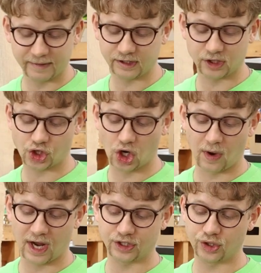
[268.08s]
missed the show
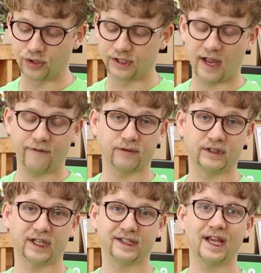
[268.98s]
on Tuesday from
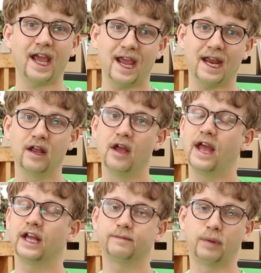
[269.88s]
6 to 8,
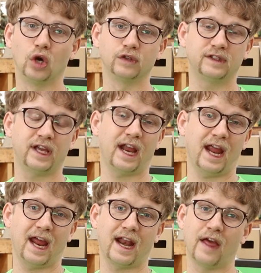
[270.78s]
it's posted,
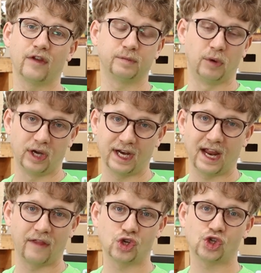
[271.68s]
and Heather's putting
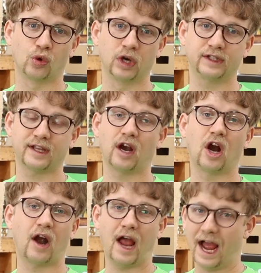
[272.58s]
together shorts that
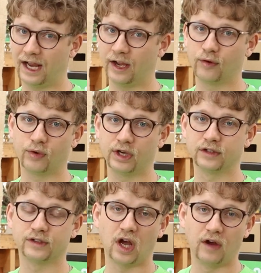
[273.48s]
are highlight
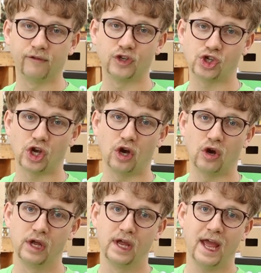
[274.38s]
reels of the show,